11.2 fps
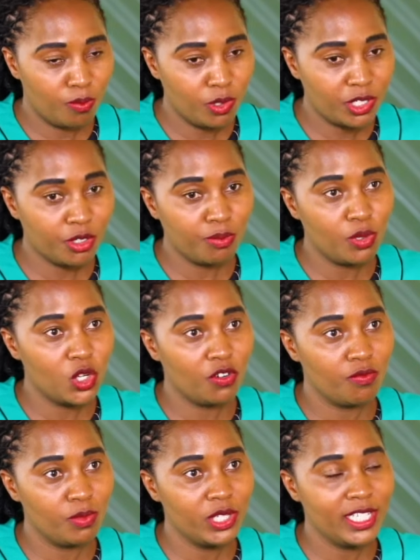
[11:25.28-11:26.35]
put your bowl
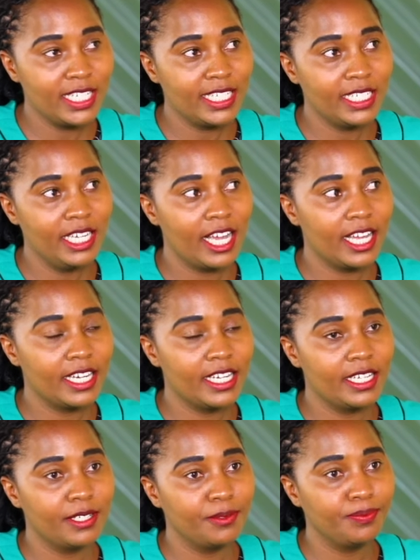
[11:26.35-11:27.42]
of muesli and
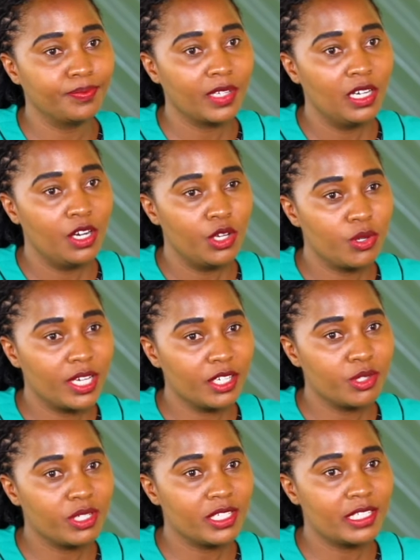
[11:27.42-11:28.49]
um, you
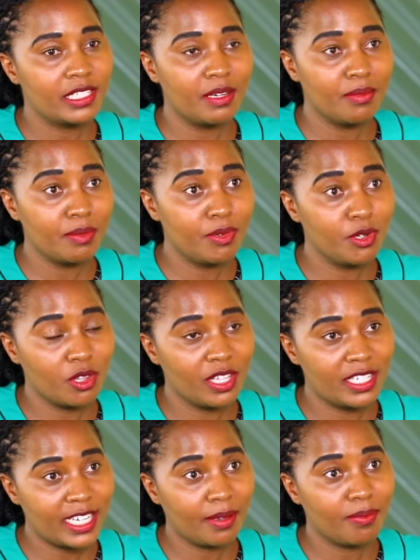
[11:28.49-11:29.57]
get to eat it and maybe you're
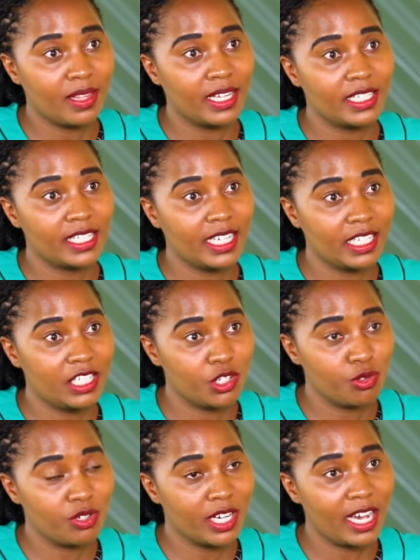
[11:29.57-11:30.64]
the type that gets
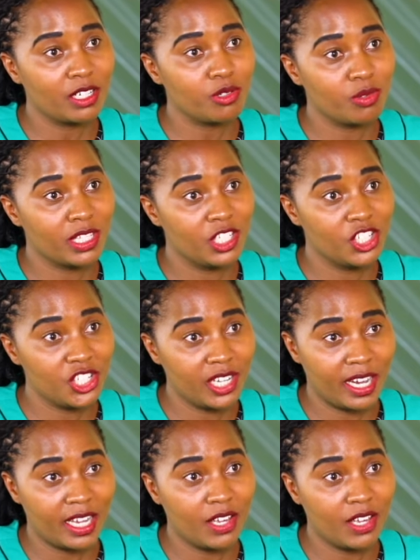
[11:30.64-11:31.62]
to react with chia.